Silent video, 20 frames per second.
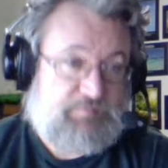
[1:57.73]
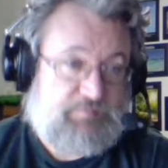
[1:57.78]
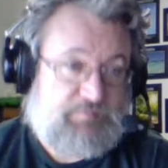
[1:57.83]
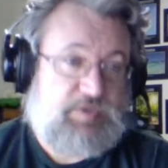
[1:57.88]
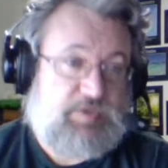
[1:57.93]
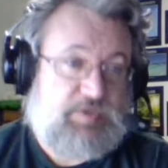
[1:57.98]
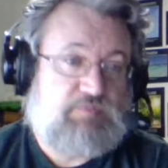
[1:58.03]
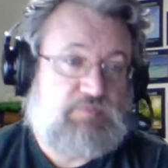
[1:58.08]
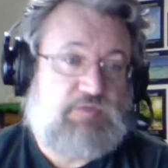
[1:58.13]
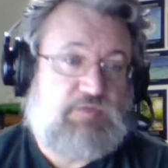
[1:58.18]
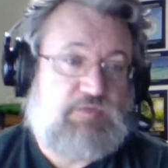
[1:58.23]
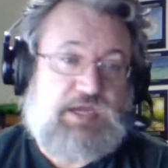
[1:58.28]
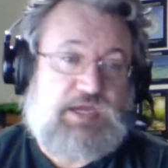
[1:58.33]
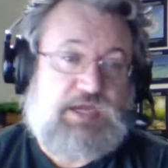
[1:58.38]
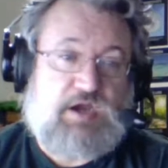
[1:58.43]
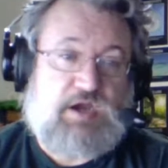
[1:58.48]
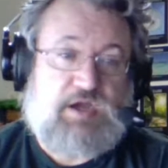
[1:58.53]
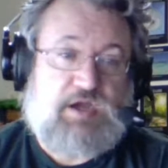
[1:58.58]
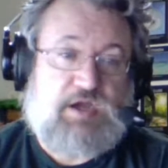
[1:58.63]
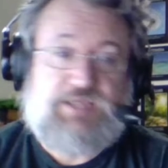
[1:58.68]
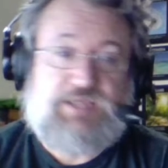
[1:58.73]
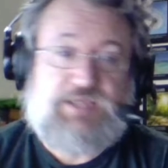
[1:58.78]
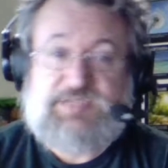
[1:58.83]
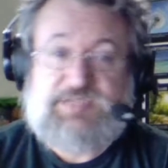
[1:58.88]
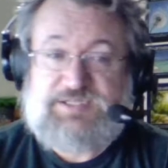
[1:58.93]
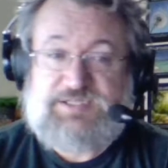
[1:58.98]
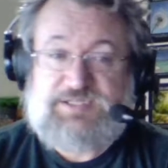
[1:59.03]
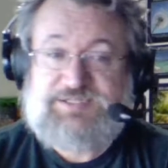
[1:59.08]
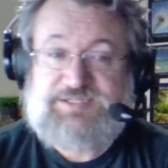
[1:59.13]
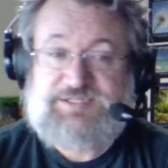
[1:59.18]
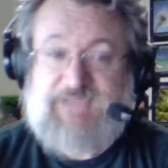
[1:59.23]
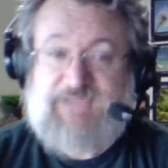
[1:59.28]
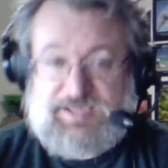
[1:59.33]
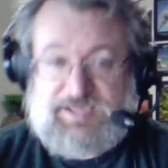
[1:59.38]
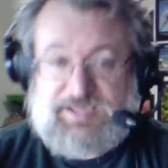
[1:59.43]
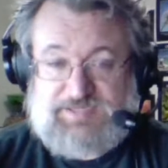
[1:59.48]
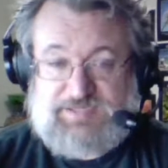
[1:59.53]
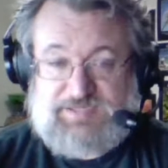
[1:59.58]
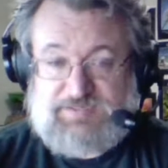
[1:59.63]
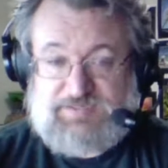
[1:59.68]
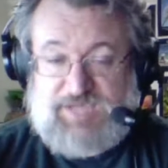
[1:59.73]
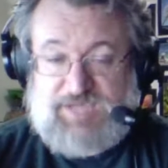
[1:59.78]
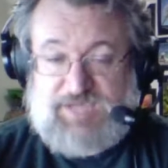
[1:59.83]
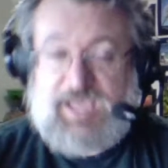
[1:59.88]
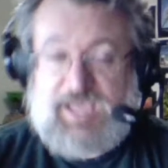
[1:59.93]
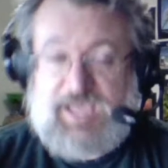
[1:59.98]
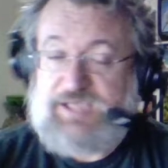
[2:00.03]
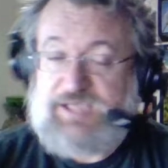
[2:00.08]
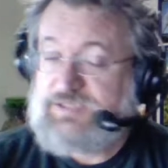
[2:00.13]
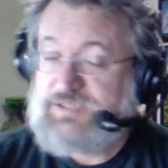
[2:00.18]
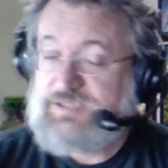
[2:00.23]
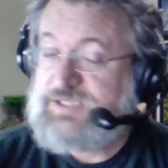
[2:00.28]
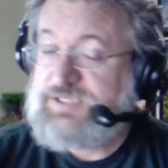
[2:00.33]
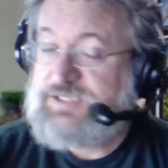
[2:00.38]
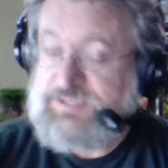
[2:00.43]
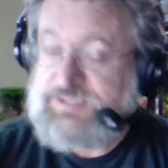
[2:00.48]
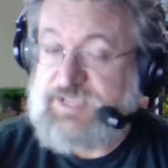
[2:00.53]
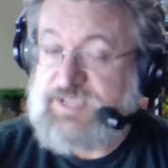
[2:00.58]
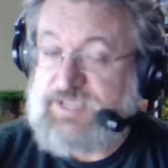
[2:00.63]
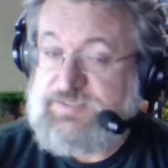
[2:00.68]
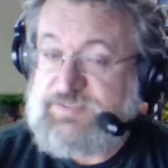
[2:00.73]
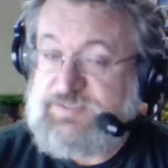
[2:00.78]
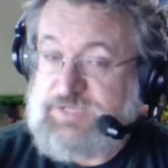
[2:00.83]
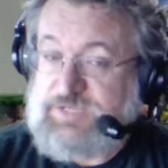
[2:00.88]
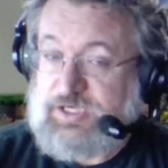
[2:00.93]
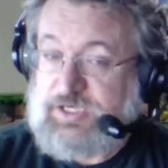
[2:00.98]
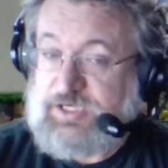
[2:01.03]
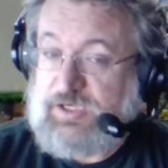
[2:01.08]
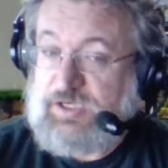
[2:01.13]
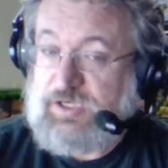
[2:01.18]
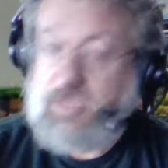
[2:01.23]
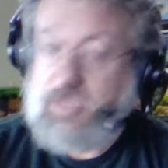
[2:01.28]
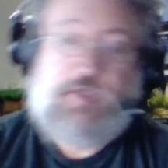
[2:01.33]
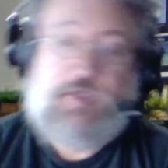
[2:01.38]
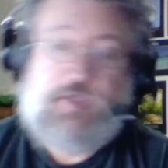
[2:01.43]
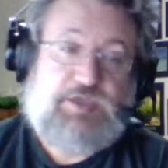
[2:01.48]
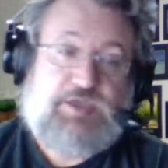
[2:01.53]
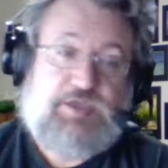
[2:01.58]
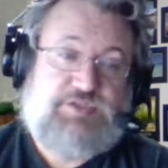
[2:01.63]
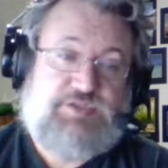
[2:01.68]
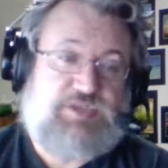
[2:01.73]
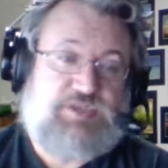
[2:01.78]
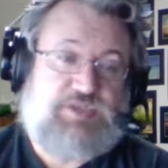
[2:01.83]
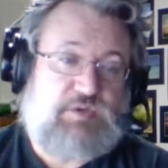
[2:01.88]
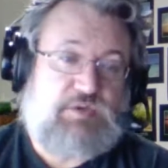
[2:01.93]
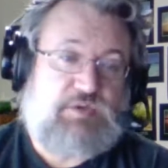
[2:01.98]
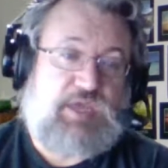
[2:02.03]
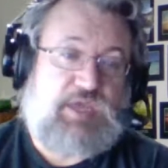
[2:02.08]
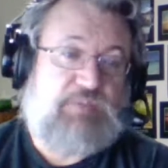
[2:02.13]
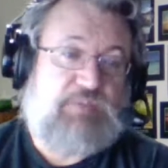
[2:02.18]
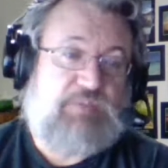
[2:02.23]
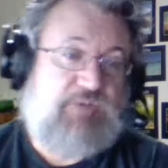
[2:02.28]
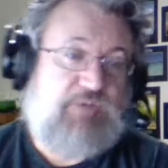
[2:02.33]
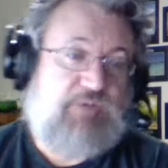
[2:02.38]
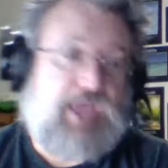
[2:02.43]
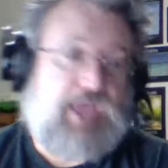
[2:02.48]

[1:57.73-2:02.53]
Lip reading: Raynar is an assassin, and he's got some gear. So I applied